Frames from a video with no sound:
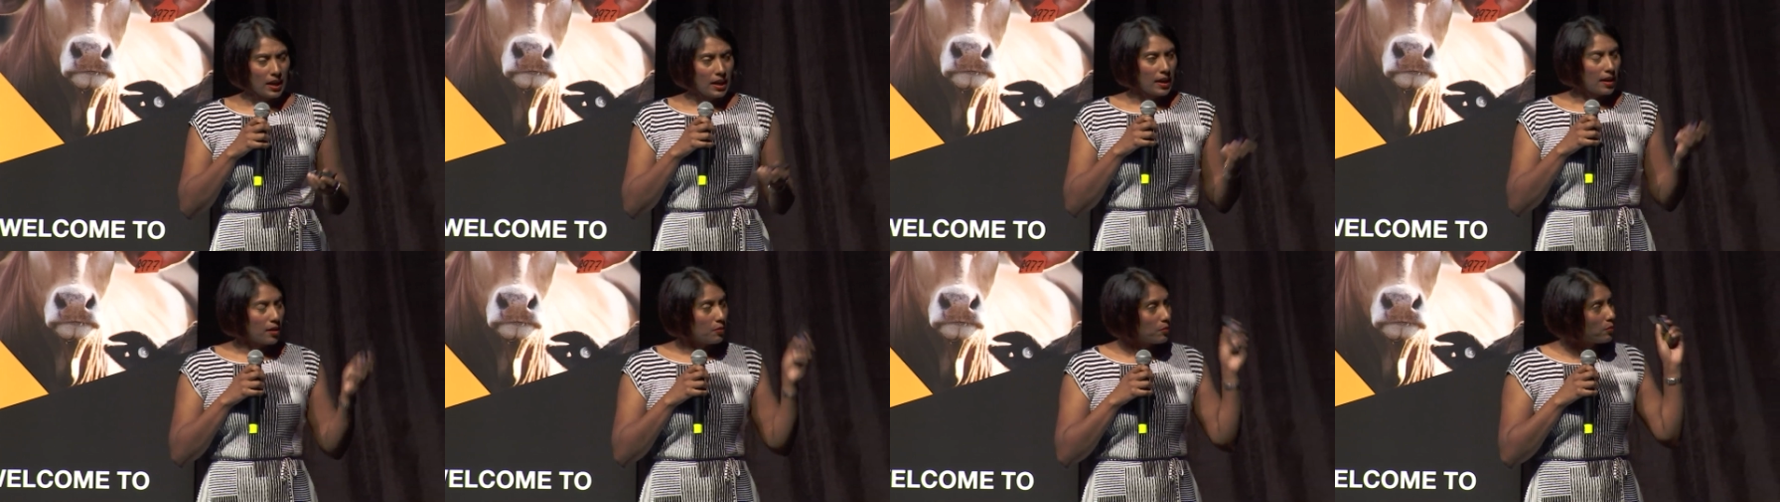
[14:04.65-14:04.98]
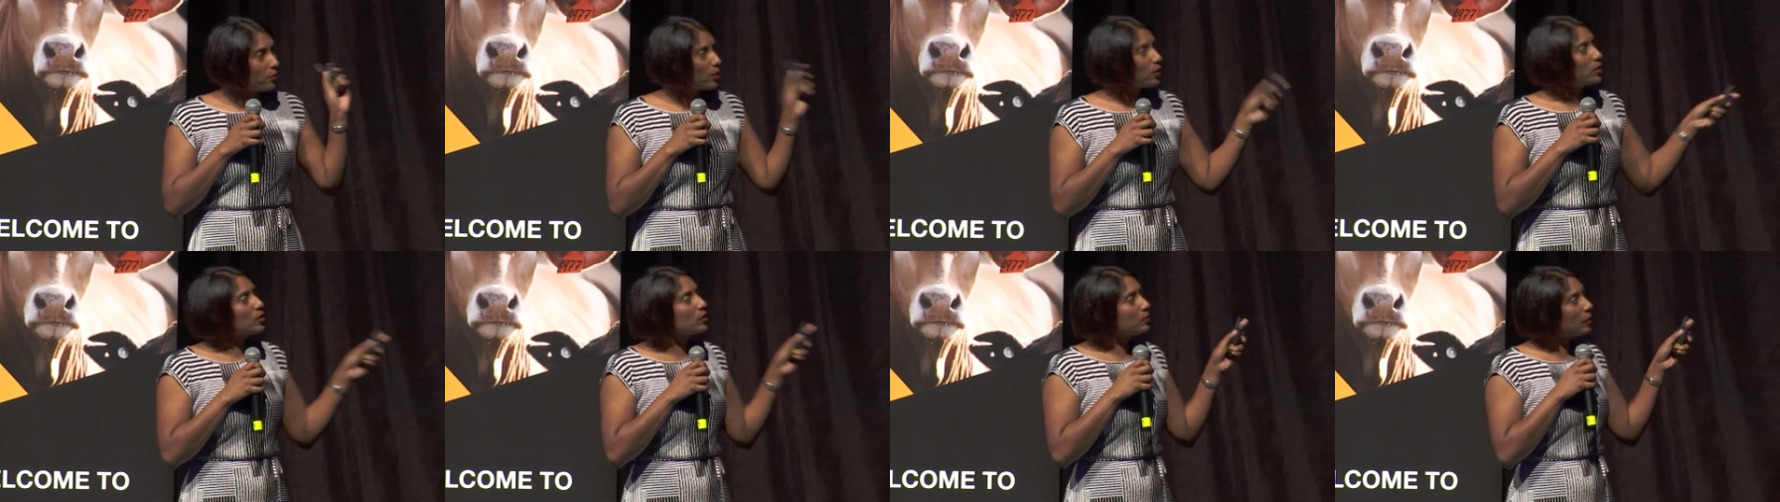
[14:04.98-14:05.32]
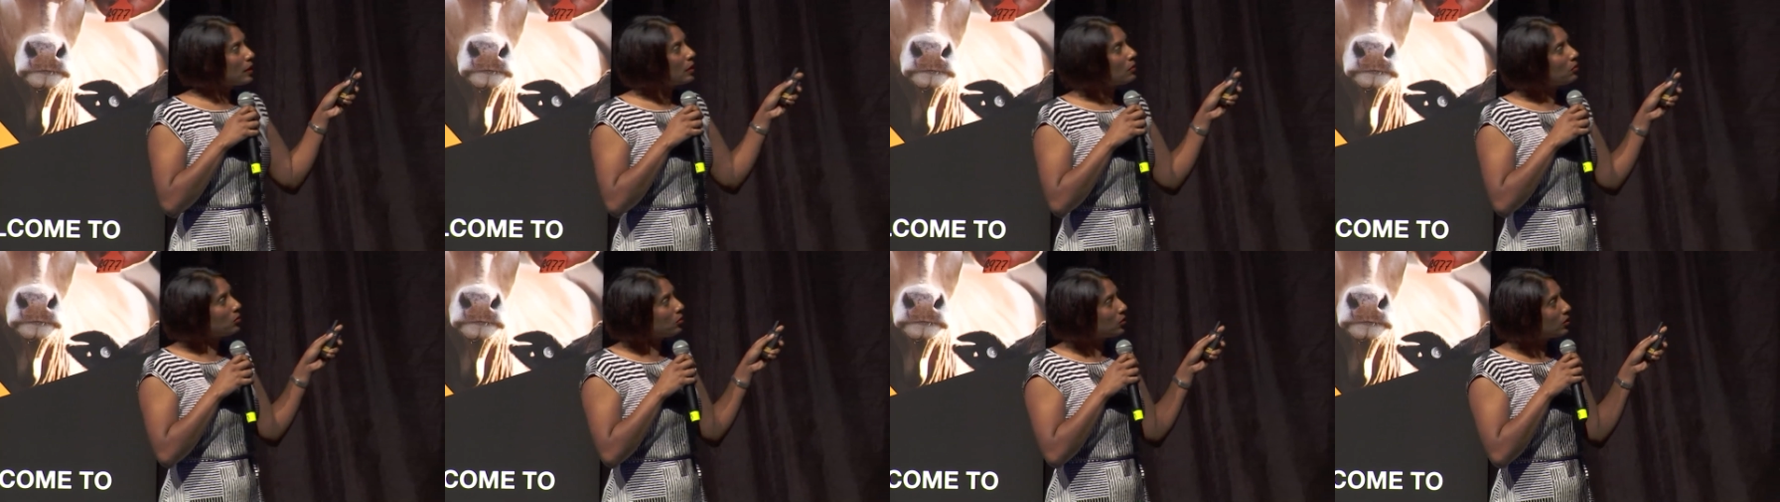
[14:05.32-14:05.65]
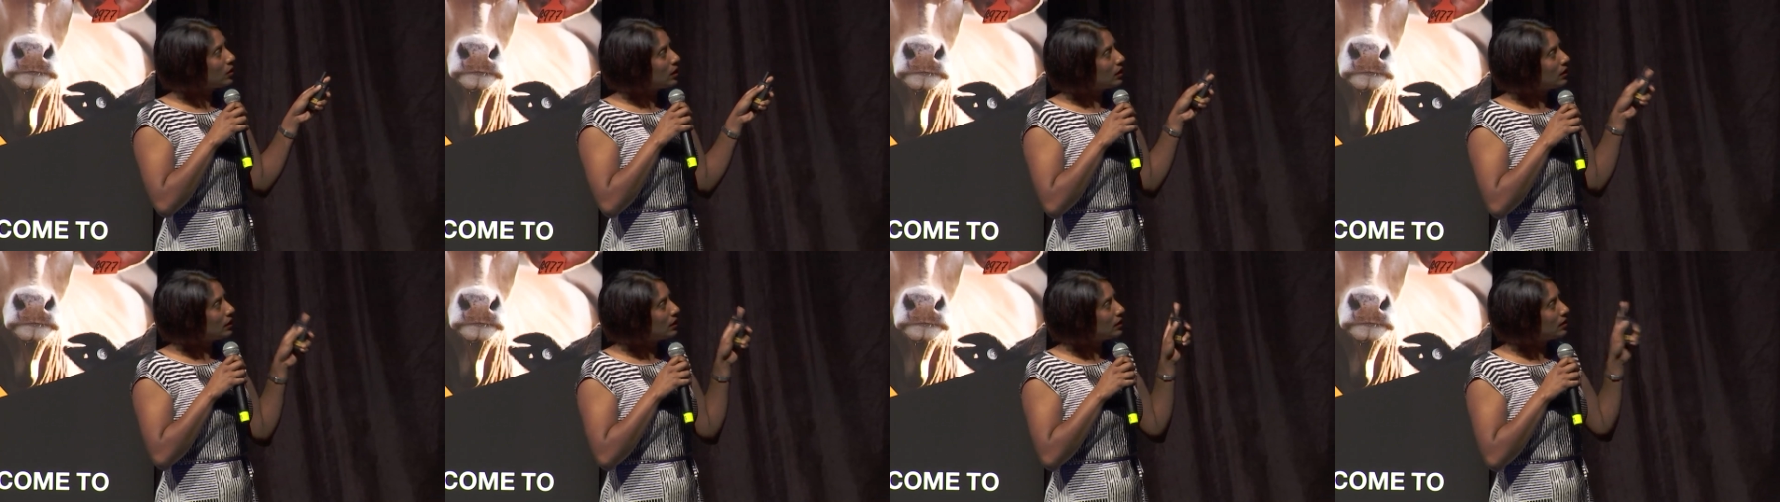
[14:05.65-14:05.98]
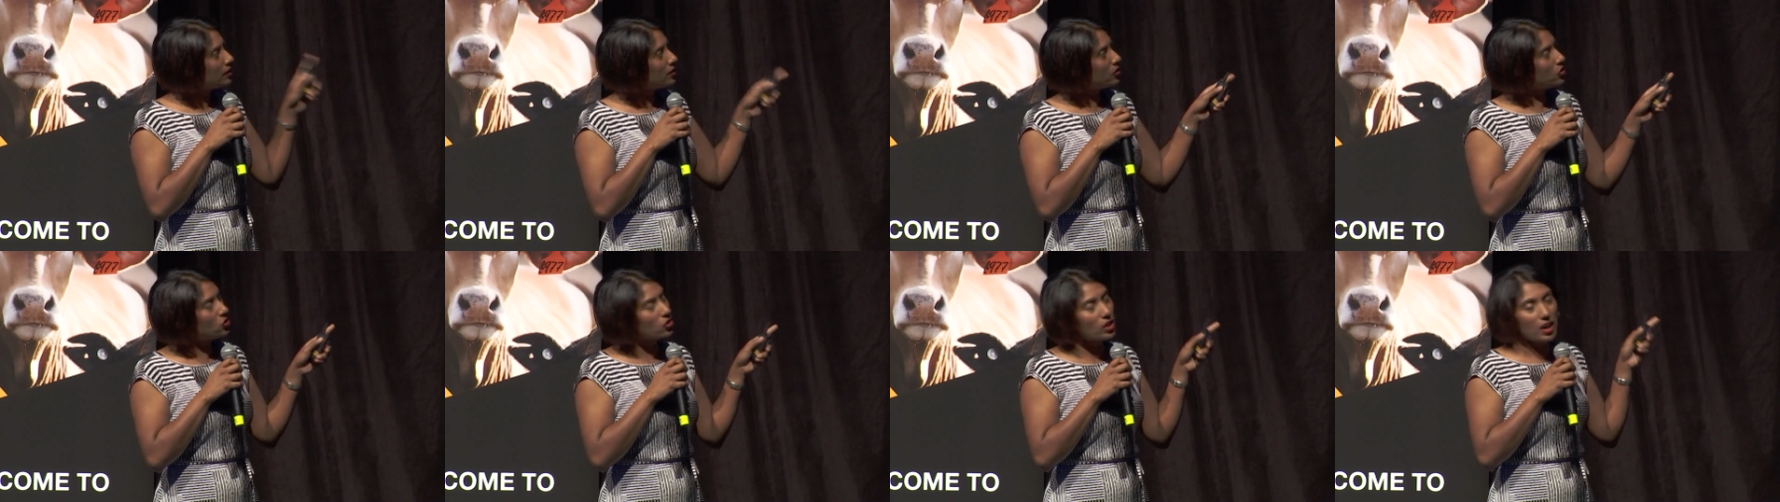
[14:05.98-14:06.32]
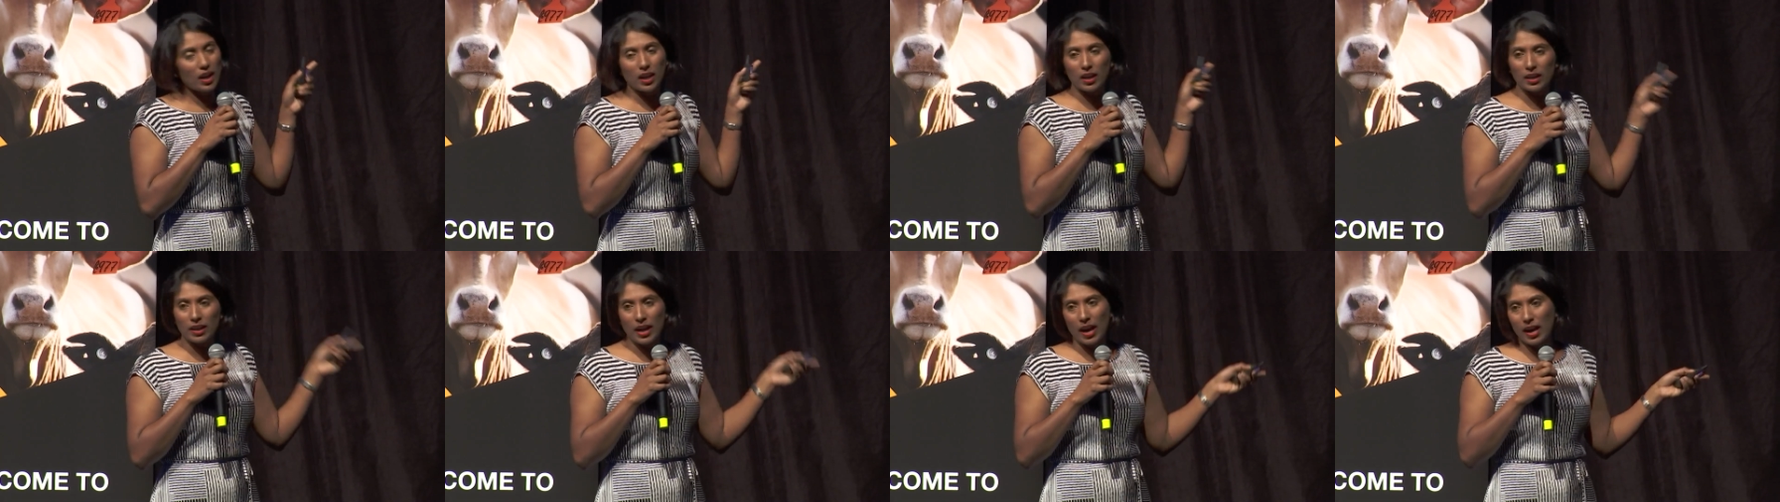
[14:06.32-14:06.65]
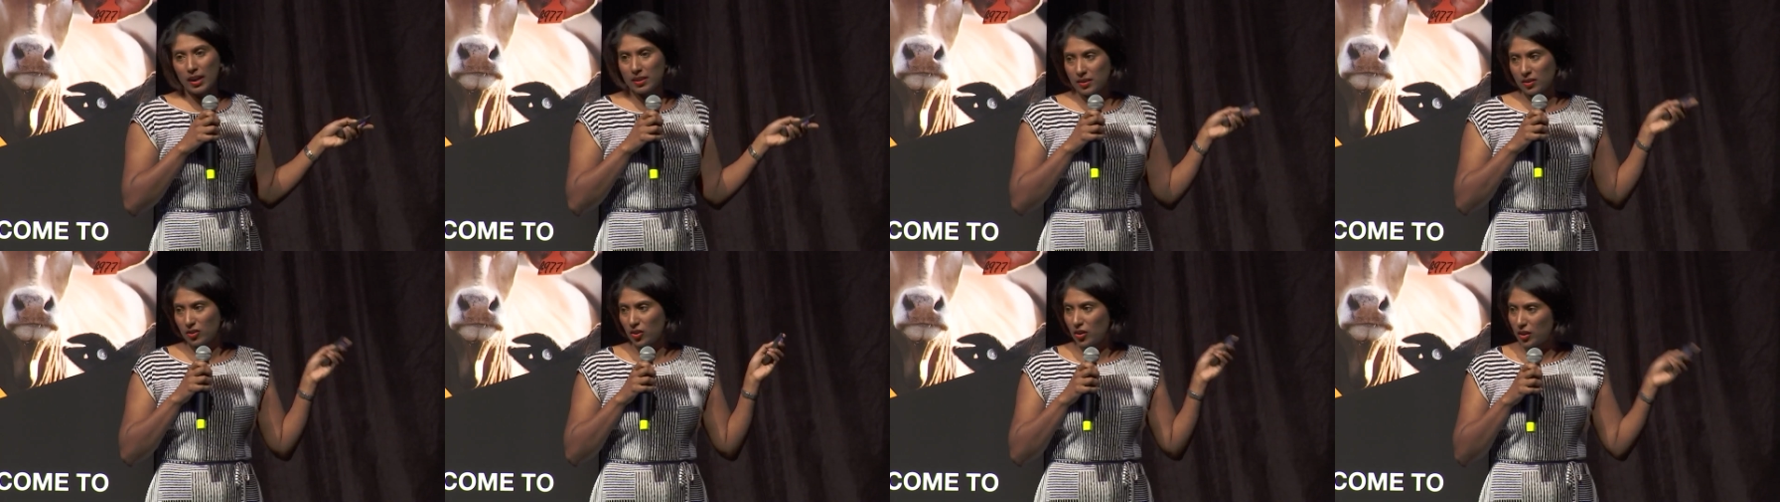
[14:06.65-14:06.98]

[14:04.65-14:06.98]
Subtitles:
Now, most people think that this child hasn't